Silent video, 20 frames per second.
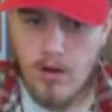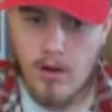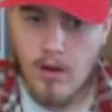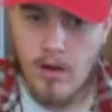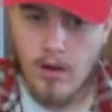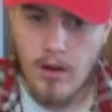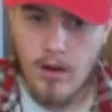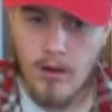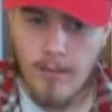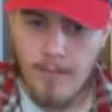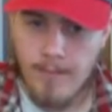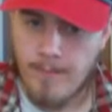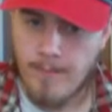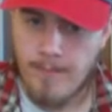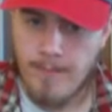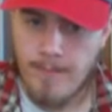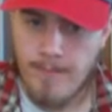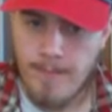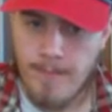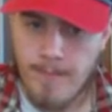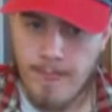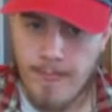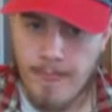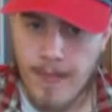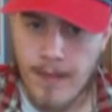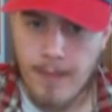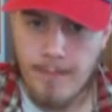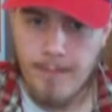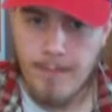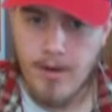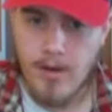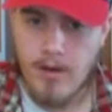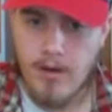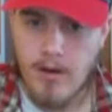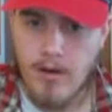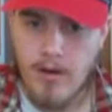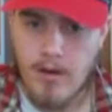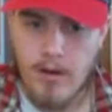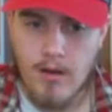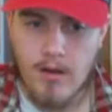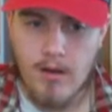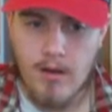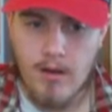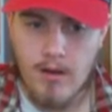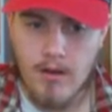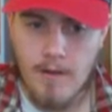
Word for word: Um, but uh,